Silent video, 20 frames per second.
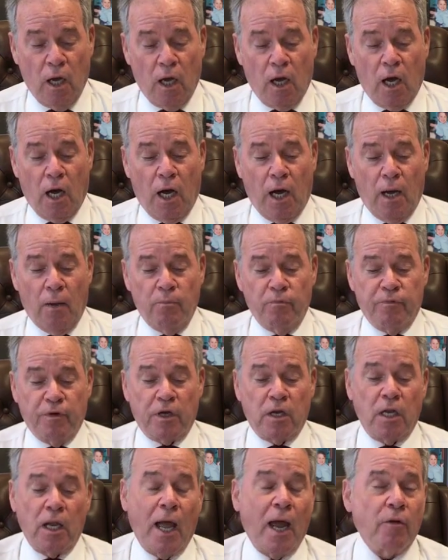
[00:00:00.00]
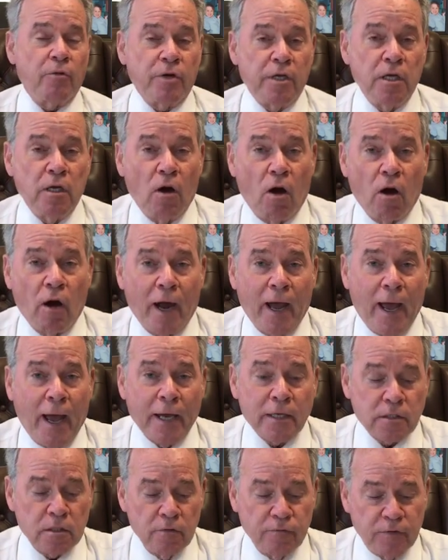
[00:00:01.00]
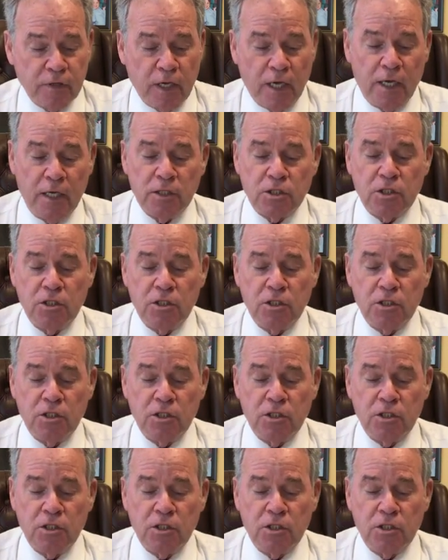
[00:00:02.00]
For clarity, our active case